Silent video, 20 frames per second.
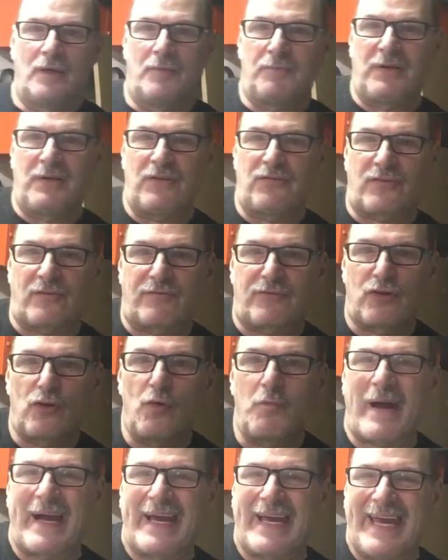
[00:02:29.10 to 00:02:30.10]
piece of
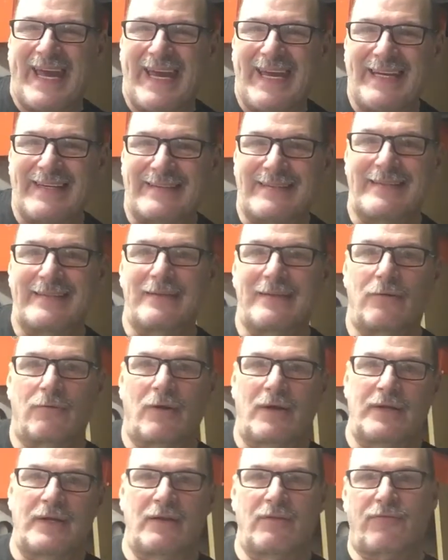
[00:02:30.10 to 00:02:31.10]
2x8
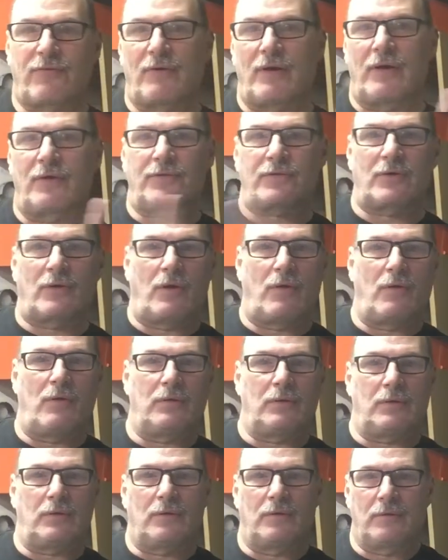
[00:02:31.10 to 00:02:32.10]
running throughout the
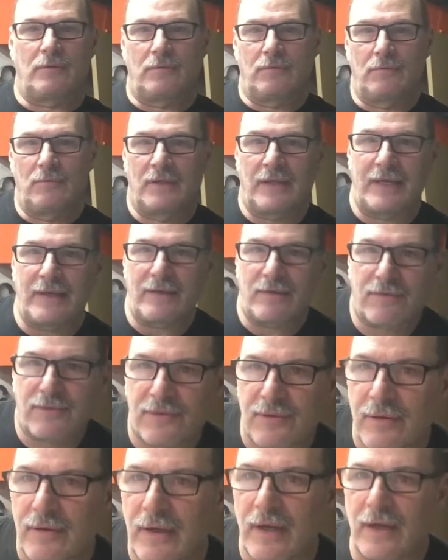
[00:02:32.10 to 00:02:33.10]
whole length
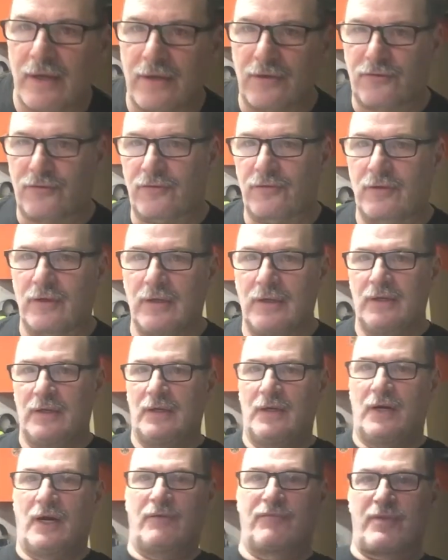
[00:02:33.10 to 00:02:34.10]

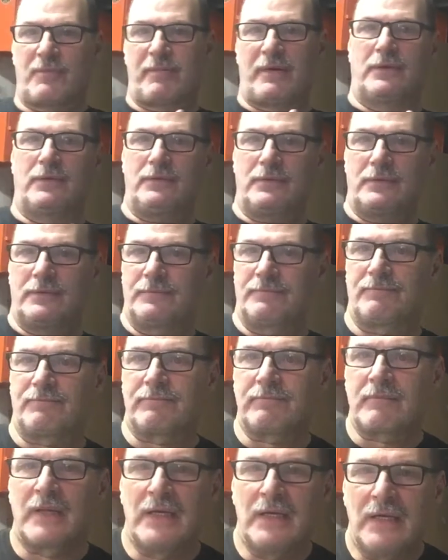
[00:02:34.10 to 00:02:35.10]
of the boat,
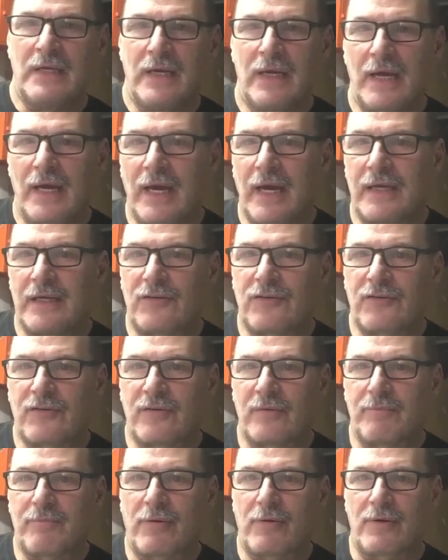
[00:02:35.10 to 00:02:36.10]
and it's
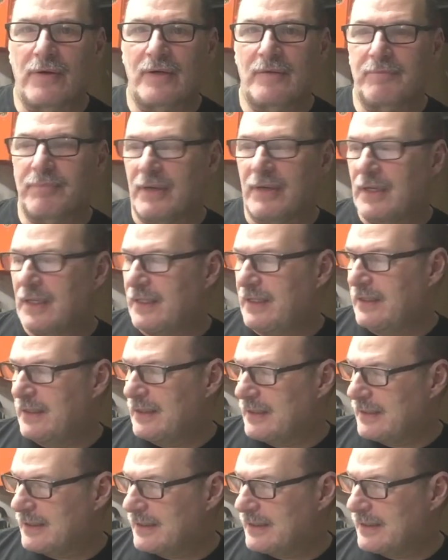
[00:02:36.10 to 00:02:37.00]
supported by